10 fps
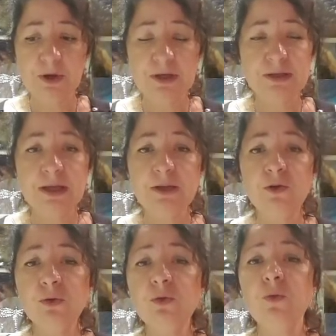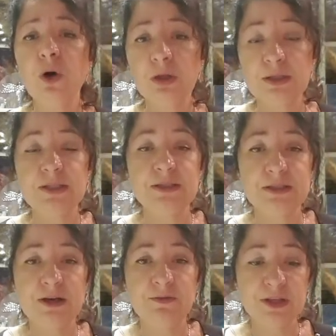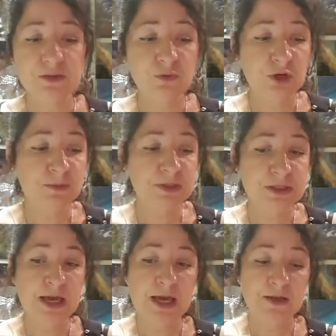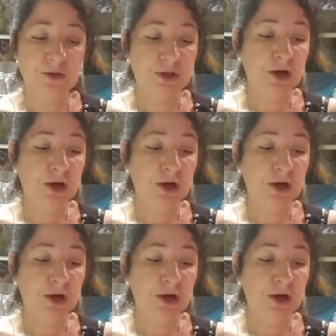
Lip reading: but get good quality stuff. That's what I'm saying.